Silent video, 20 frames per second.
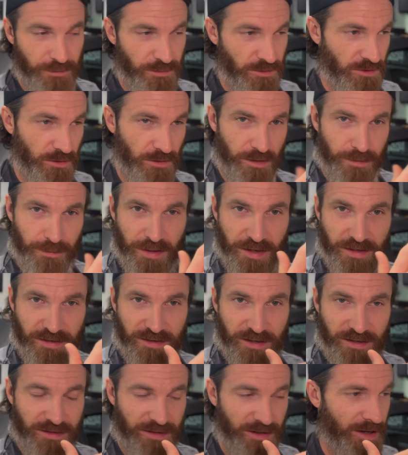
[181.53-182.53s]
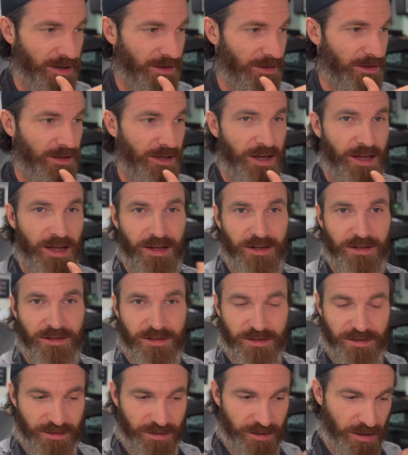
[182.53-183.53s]
So the business end of the
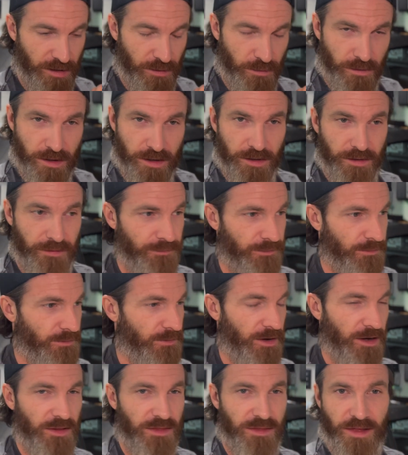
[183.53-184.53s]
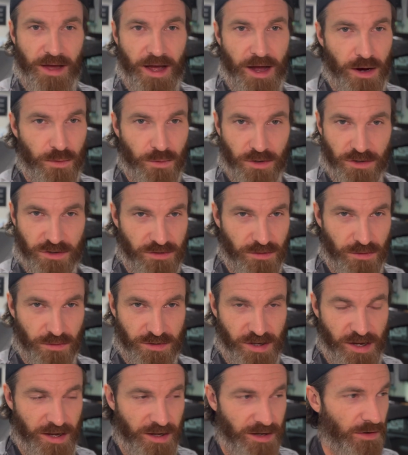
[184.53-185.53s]
heads, I want a thou or so
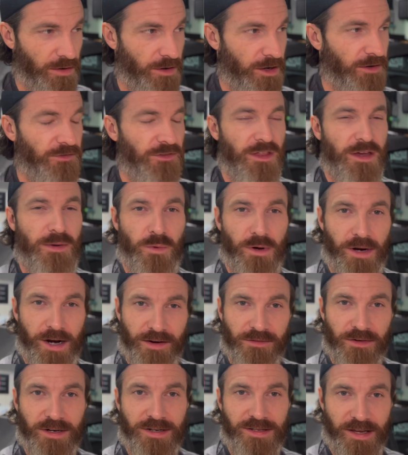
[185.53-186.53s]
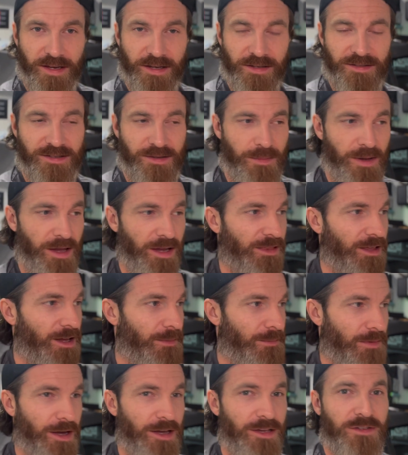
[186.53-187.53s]
taken off of them. Whatever it takes to make them
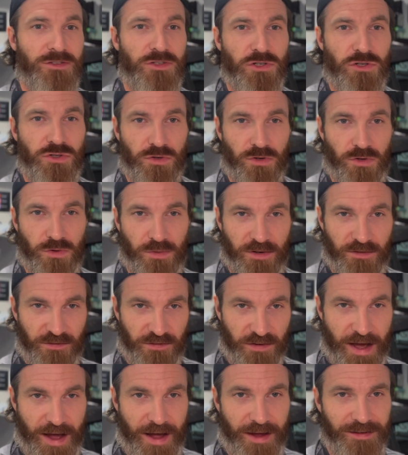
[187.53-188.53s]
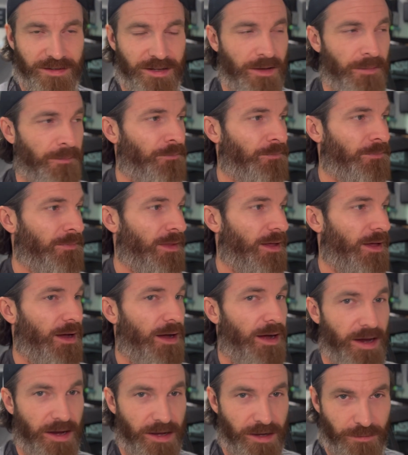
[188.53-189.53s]
nice and true and flat,
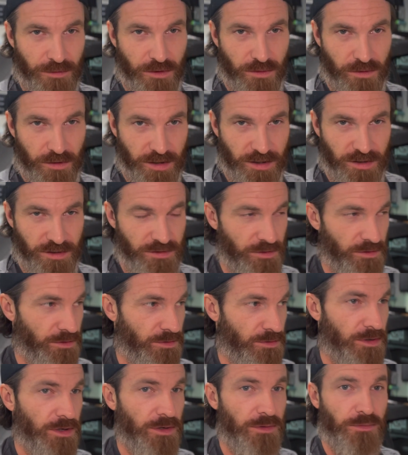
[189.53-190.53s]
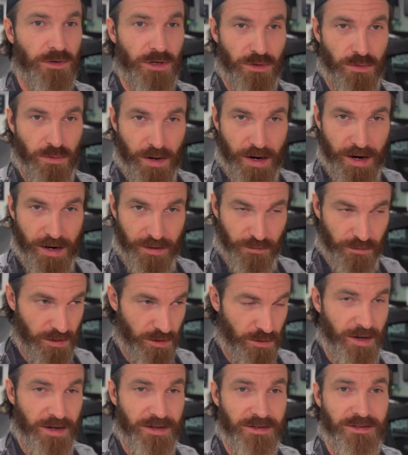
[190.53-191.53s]
I am going to
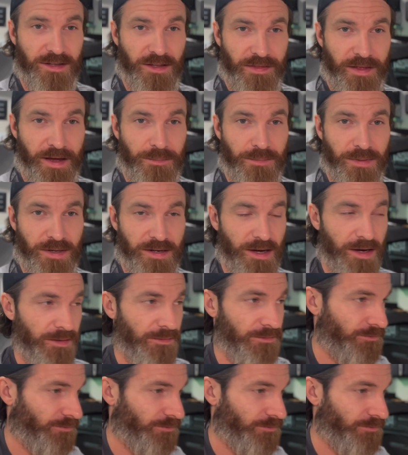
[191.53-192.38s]
request that be done.